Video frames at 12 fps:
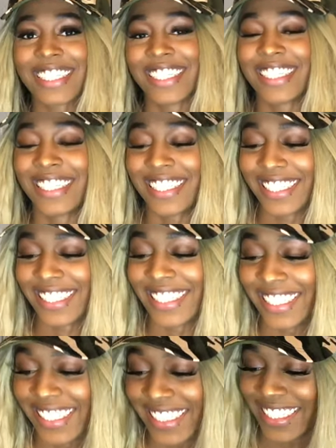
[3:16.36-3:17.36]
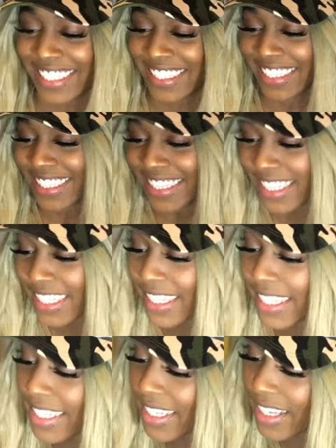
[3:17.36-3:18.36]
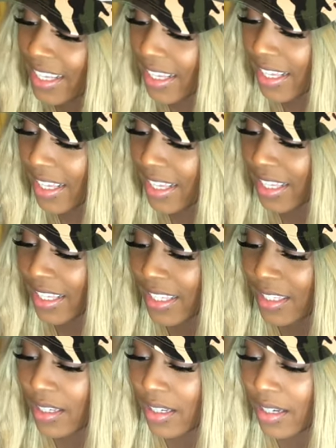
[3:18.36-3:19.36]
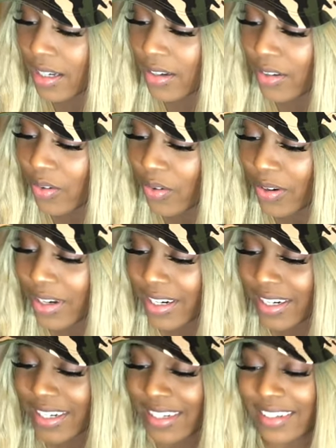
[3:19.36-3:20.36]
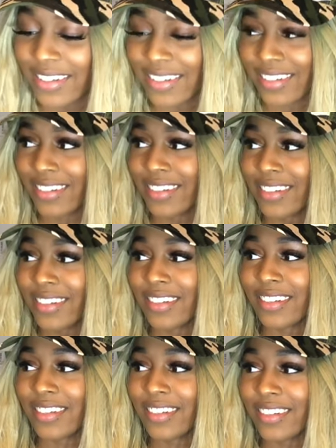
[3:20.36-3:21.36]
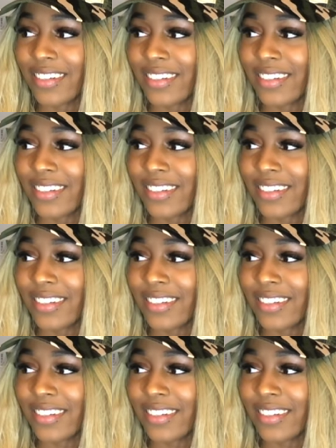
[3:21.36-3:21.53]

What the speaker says: [no speech]